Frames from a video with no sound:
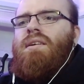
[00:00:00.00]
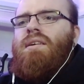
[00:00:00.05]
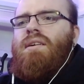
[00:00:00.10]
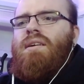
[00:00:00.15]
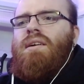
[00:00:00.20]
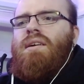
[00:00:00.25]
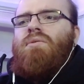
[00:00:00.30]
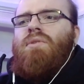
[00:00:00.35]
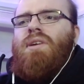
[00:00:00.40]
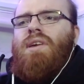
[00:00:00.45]

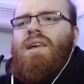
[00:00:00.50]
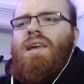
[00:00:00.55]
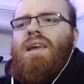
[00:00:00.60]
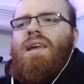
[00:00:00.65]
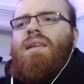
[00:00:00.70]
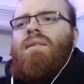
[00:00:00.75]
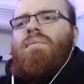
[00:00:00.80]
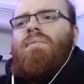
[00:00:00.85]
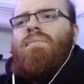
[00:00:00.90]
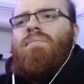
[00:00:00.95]
And we
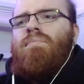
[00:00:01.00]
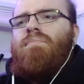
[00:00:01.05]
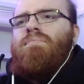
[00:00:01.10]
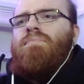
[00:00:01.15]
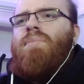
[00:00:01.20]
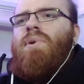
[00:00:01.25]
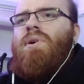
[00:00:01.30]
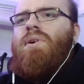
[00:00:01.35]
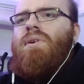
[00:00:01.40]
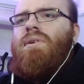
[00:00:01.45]

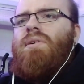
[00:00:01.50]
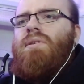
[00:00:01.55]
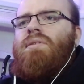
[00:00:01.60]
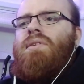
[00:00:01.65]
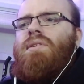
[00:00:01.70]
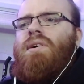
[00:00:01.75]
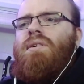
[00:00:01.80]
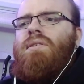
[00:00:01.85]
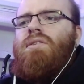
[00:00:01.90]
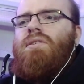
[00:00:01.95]
can't build
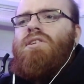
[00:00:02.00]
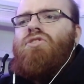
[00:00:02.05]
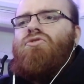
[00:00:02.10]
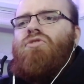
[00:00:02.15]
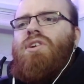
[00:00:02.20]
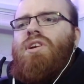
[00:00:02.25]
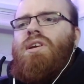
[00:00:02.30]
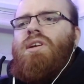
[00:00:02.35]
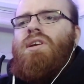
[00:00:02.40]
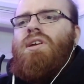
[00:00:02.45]
our
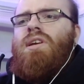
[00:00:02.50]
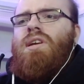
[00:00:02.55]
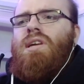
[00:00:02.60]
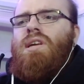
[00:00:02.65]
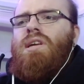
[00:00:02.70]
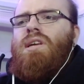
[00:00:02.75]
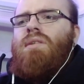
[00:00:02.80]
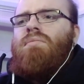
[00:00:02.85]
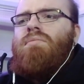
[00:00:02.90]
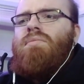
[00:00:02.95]

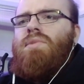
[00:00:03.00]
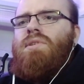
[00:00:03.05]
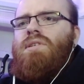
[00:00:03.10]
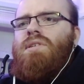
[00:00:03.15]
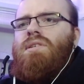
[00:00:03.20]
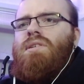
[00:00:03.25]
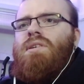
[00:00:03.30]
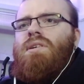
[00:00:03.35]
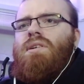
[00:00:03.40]
dreams